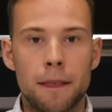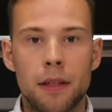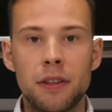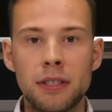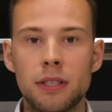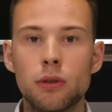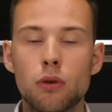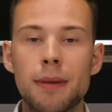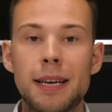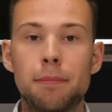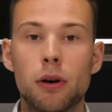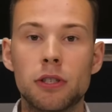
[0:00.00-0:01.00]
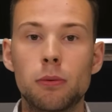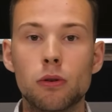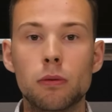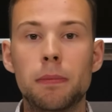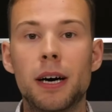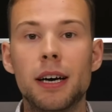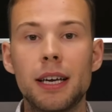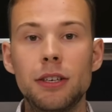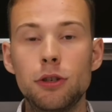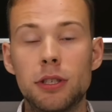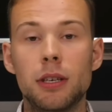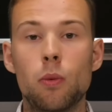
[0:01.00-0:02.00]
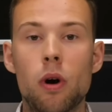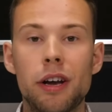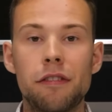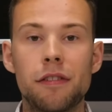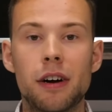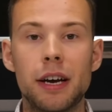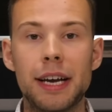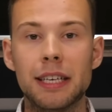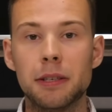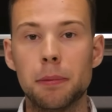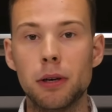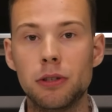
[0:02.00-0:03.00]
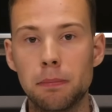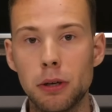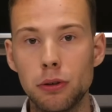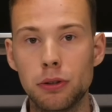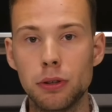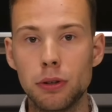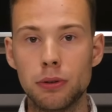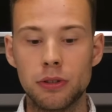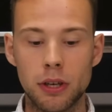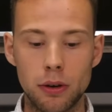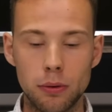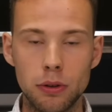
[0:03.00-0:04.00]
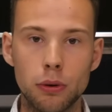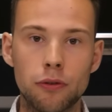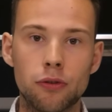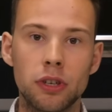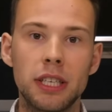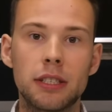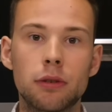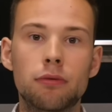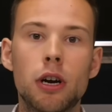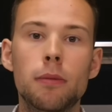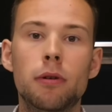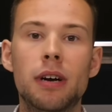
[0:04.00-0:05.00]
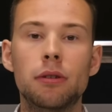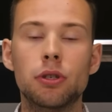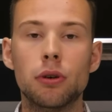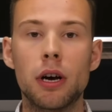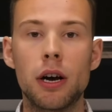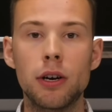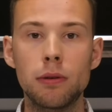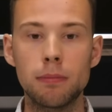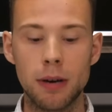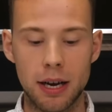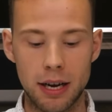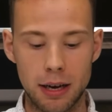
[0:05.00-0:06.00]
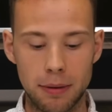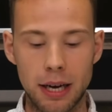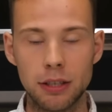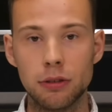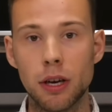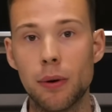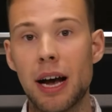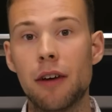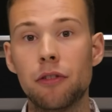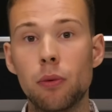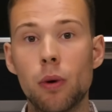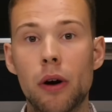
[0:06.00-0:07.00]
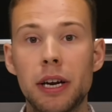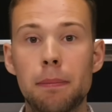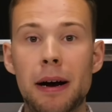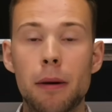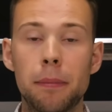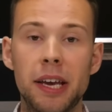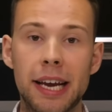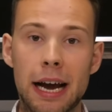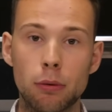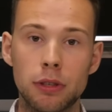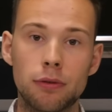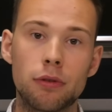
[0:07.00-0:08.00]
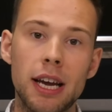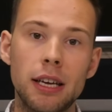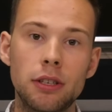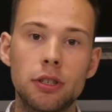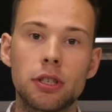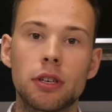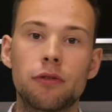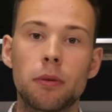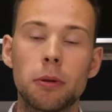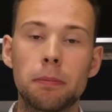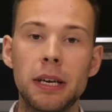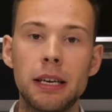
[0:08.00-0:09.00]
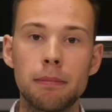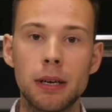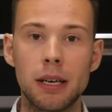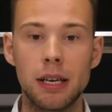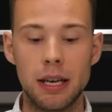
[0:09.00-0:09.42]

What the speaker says: This is all made possible by using Wi-Fi as opposed to Bluetooth, so you're free to roam around your home and you don't have to worry about being out of range from the Beam.